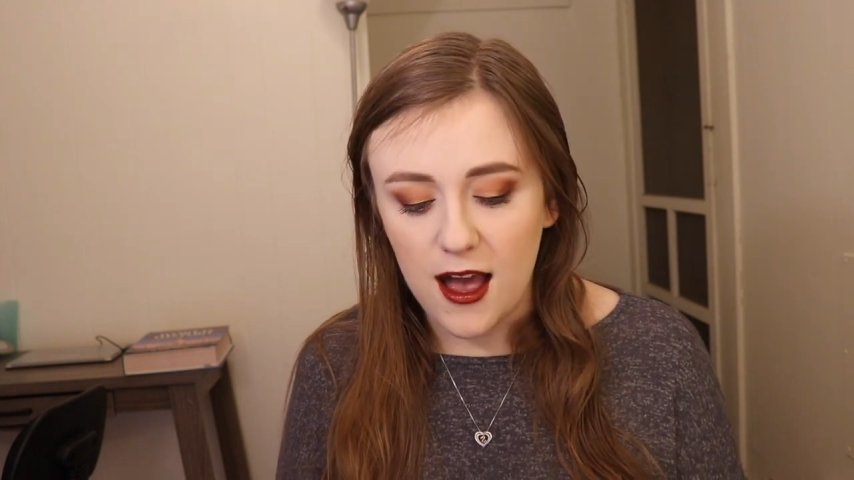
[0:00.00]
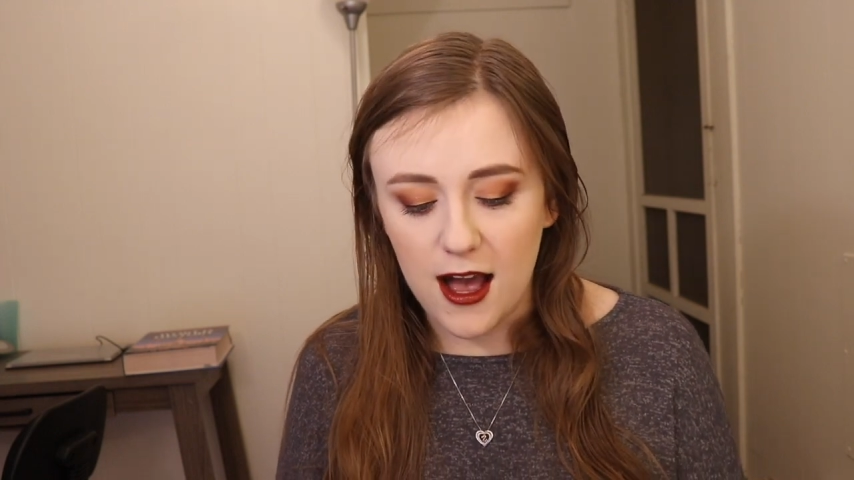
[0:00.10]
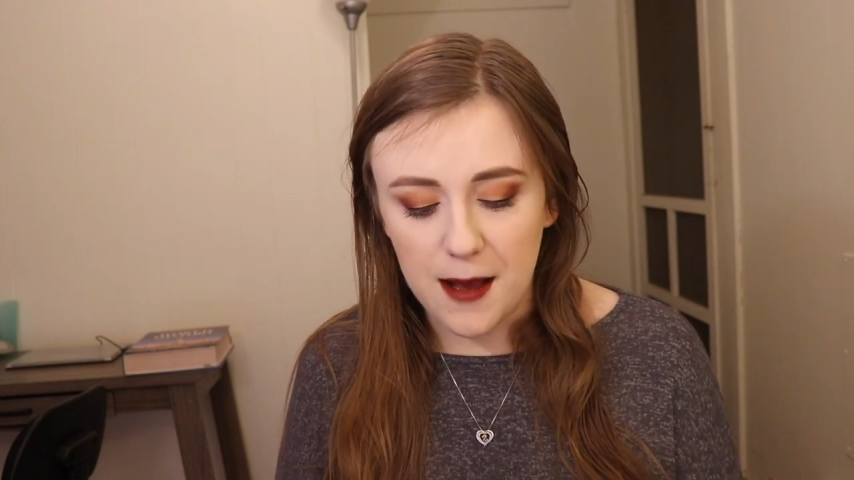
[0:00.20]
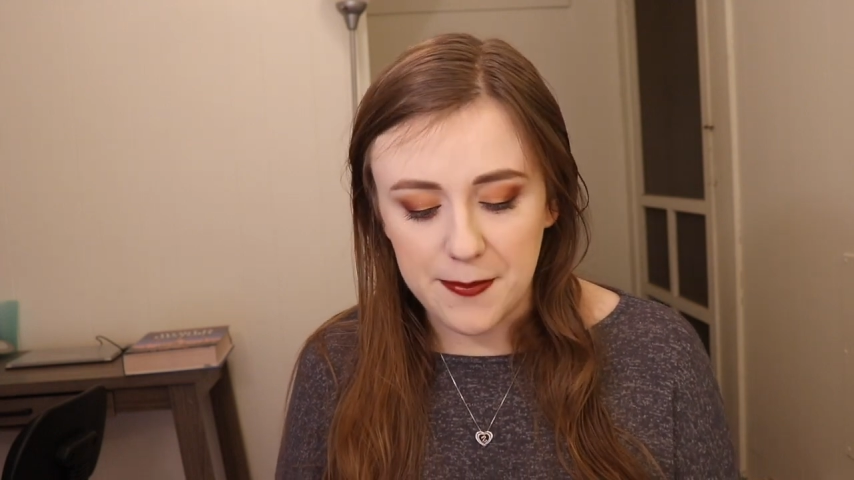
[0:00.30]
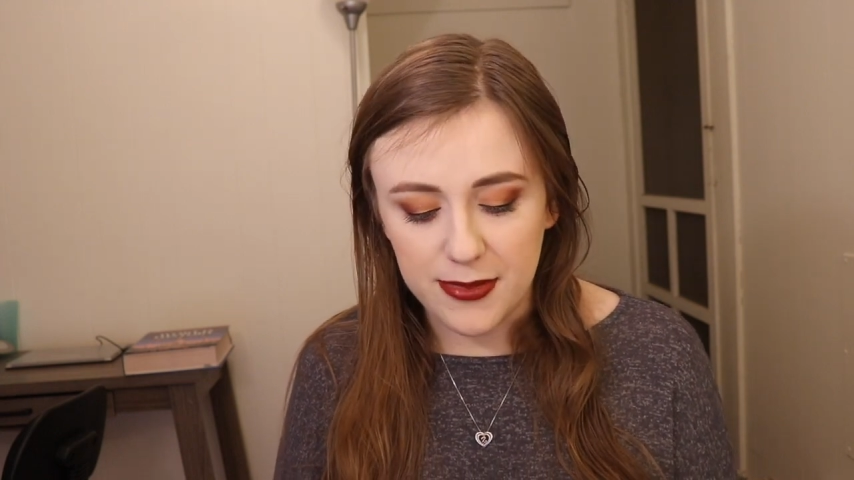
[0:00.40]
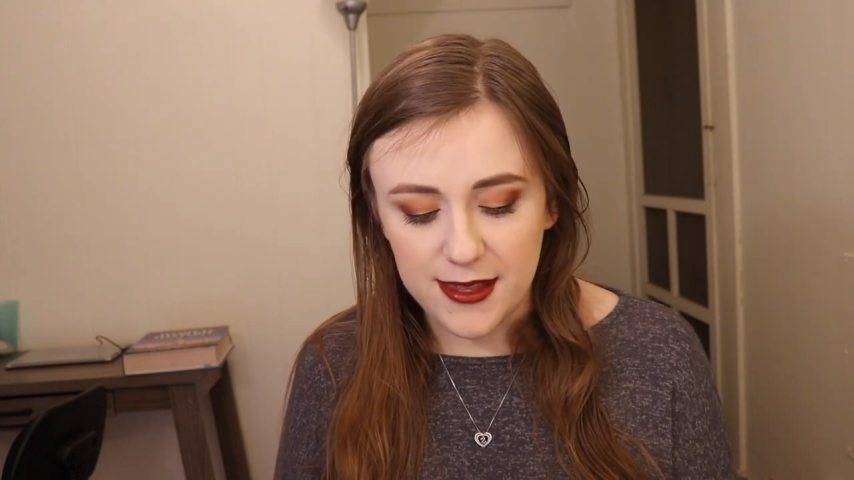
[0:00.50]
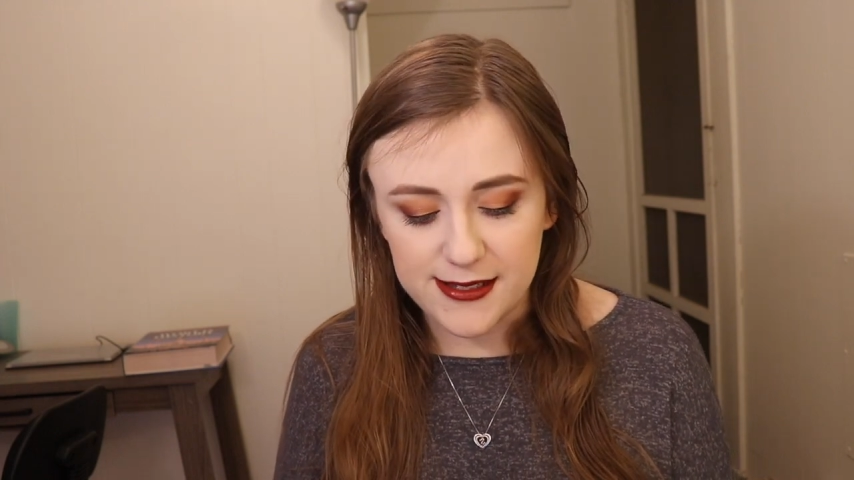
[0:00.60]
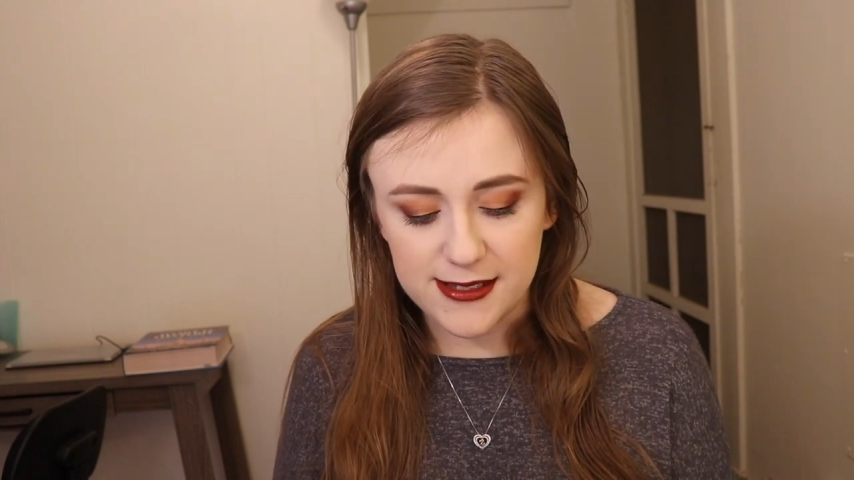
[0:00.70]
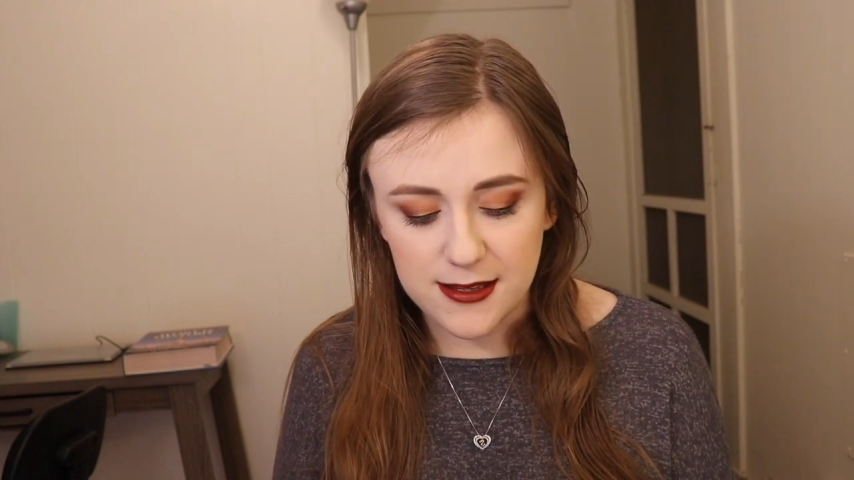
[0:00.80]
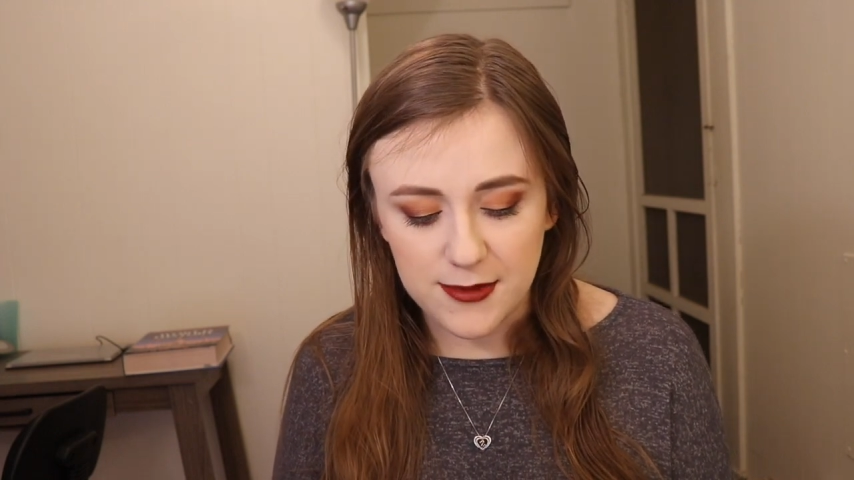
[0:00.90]
Um,
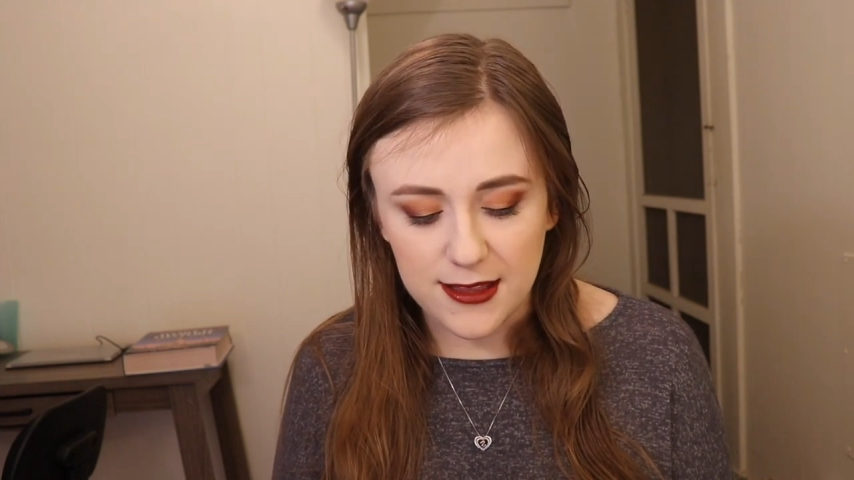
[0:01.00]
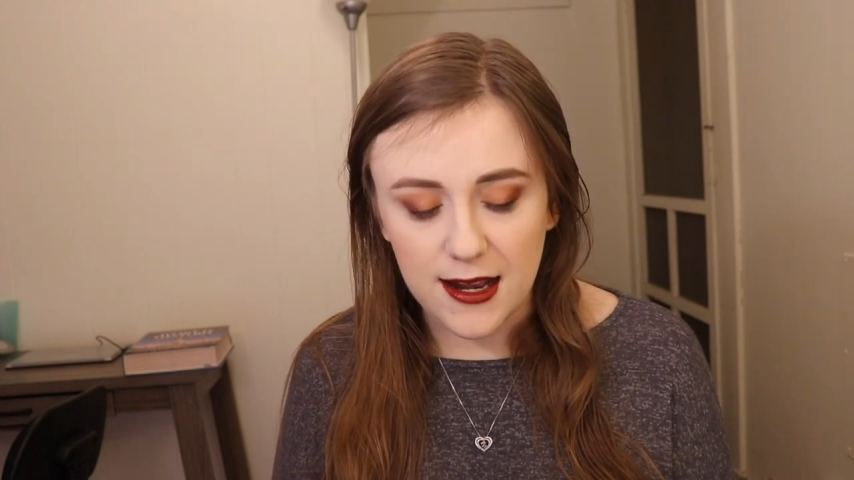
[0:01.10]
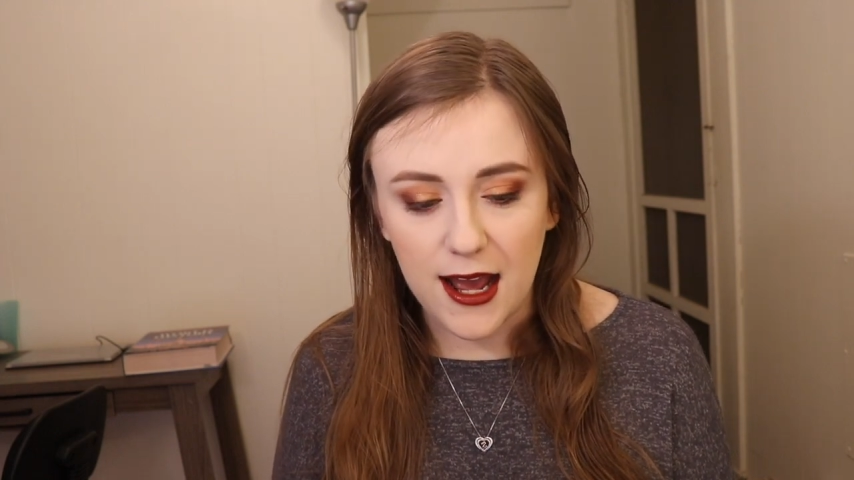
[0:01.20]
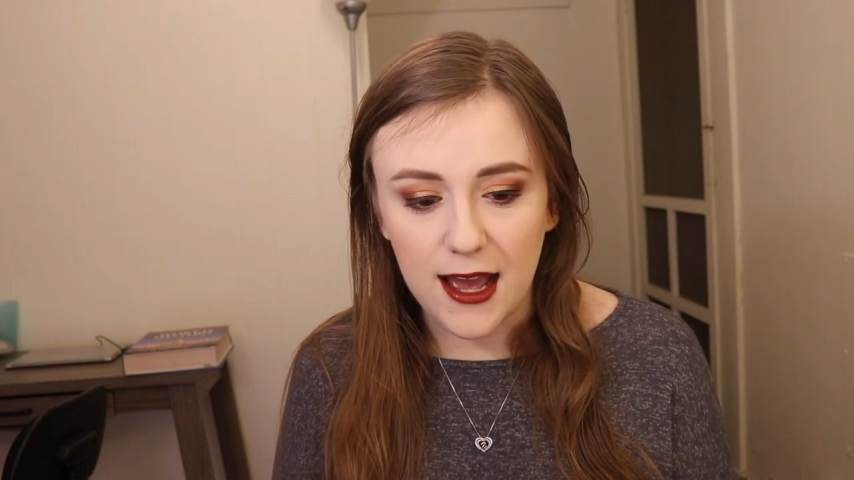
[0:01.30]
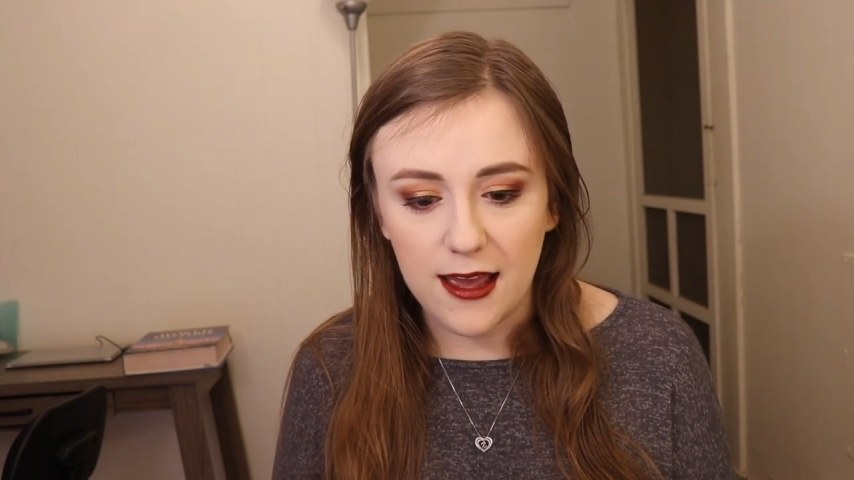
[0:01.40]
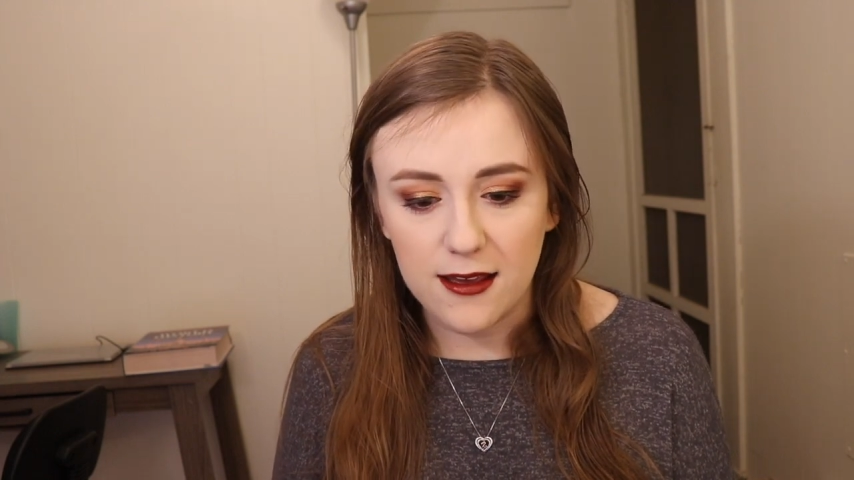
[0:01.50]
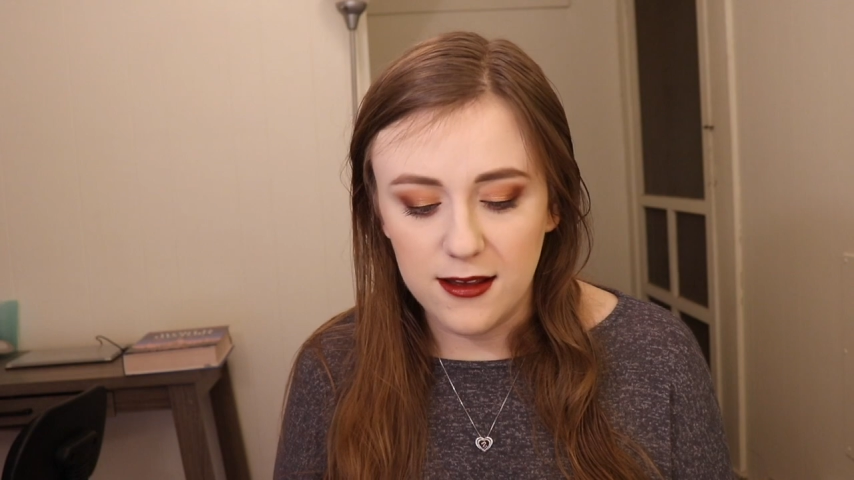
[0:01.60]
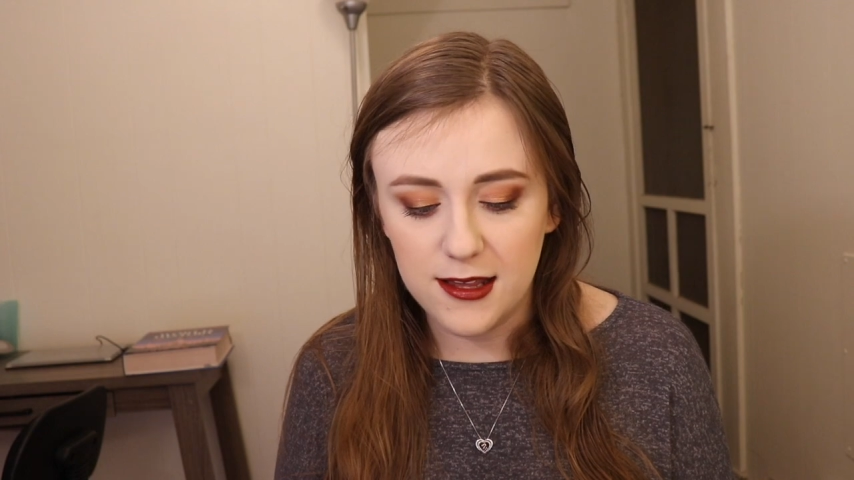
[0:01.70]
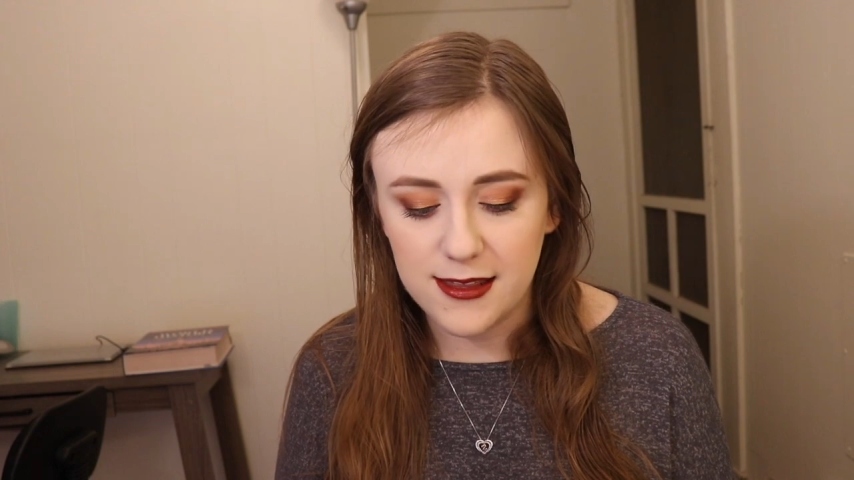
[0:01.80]
this is something that I,